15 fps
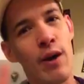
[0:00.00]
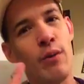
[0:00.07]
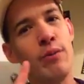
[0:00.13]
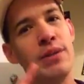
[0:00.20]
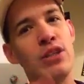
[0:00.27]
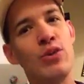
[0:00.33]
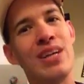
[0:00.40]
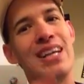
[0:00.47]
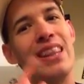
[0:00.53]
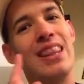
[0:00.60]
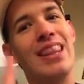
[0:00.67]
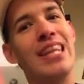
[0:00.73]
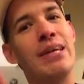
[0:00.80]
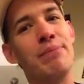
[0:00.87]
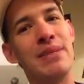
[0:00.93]
will be doing a
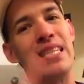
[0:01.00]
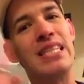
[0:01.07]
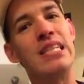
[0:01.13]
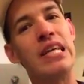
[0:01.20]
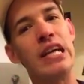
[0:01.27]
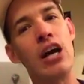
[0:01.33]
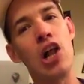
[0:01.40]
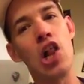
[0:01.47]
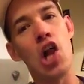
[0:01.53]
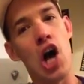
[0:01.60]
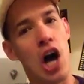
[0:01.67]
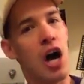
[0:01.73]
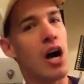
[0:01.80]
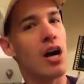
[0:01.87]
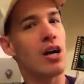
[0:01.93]
lip sing
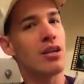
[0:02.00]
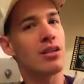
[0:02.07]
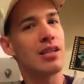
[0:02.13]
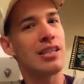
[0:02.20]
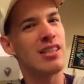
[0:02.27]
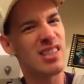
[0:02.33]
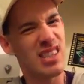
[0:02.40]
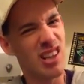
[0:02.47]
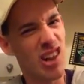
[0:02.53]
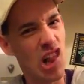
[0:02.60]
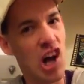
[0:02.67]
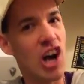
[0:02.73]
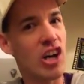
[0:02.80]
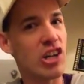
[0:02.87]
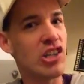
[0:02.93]
along, because I'll sing
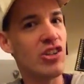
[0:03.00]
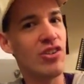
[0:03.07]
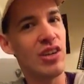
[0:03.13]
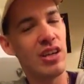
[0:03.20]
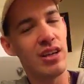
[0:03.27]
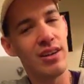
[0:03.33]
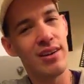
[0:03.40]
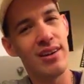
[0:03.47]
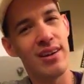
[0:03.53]
along to it.